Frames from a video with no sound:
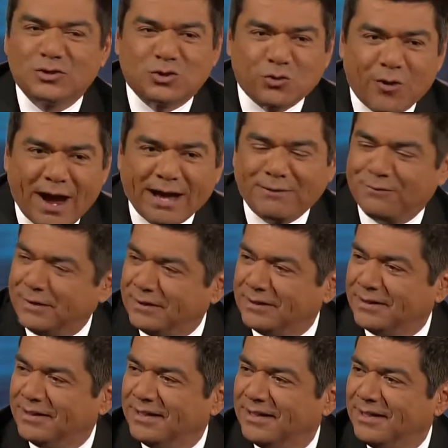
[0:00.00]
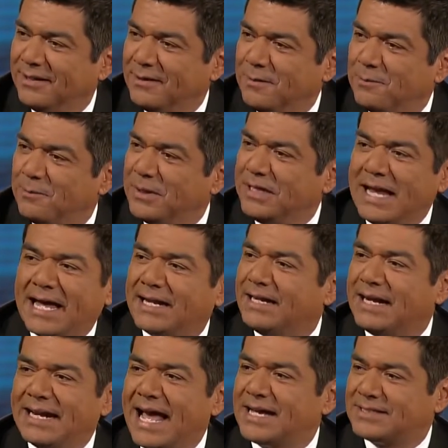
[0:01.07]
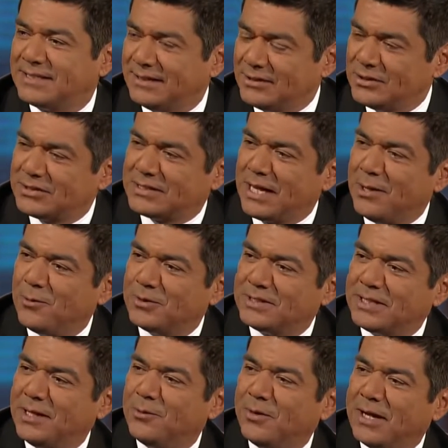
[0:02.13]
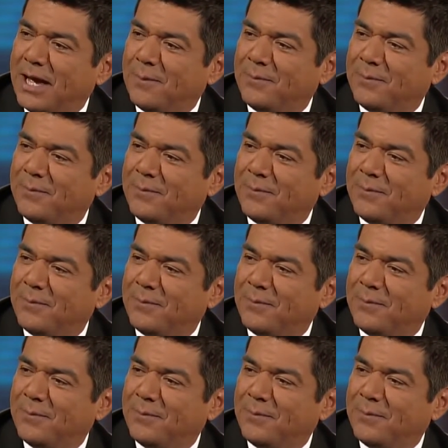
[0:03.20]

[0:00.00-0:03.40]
driving, but not in an accident. Just tell. No, I almost